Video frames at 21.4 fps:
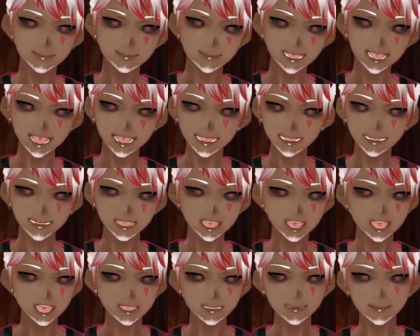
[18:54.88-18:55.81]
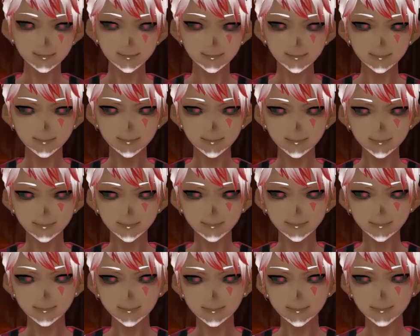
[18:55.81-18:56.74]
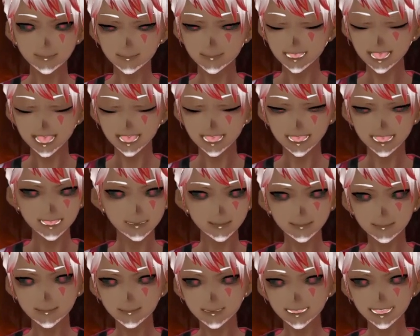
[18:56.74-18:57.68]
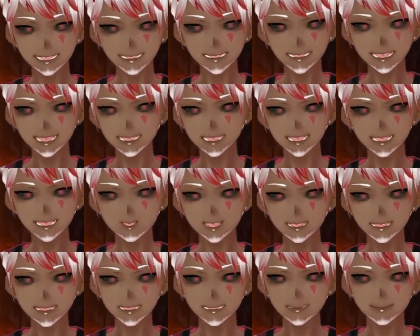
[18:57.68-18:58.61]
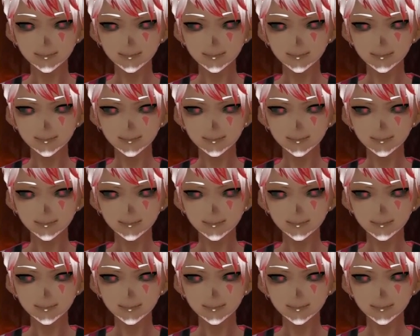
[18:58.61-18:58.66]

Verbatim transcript: I don't know. I can't tell the future.